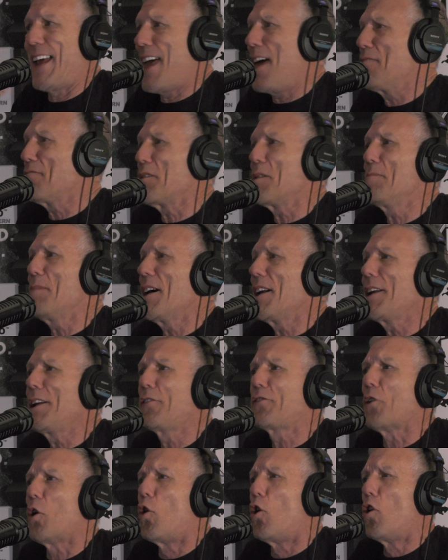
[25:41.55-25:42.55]

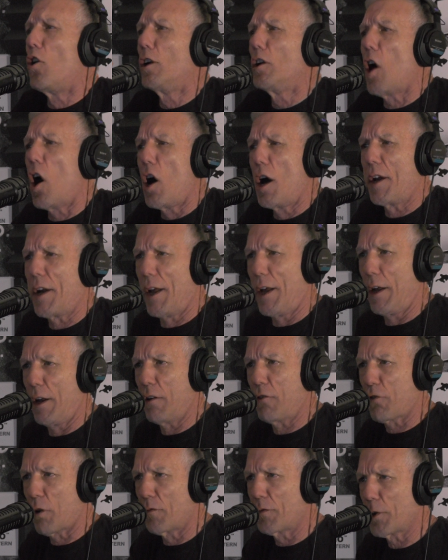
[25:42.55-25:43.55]
Everybody's all on
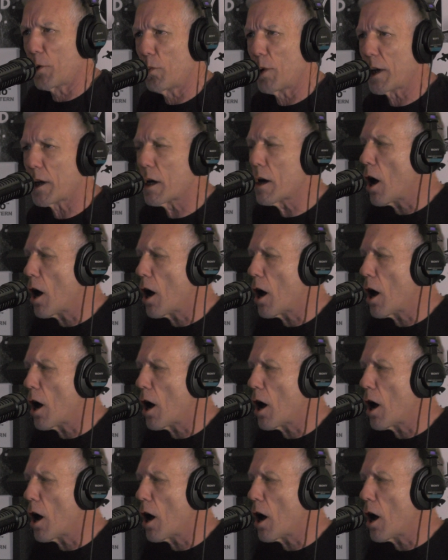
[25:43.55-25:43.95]
edge over the weekend.